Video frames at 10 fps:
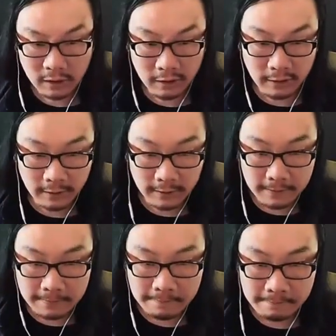
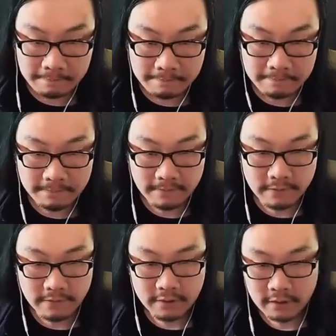um,
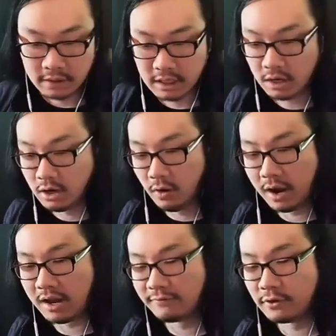yeah, no,
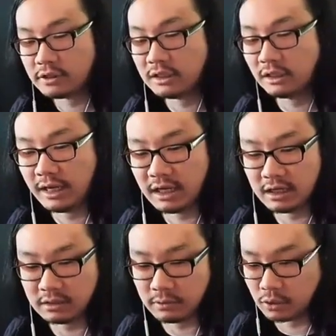I, at first I didn't like it
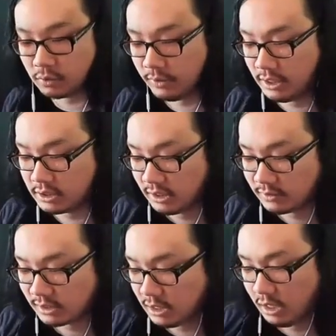because it was short range, and then I was
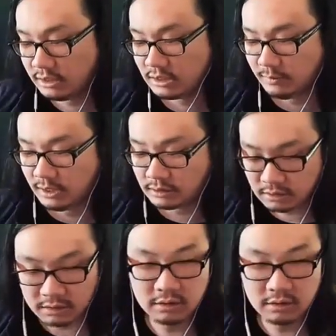like, no, this is the best.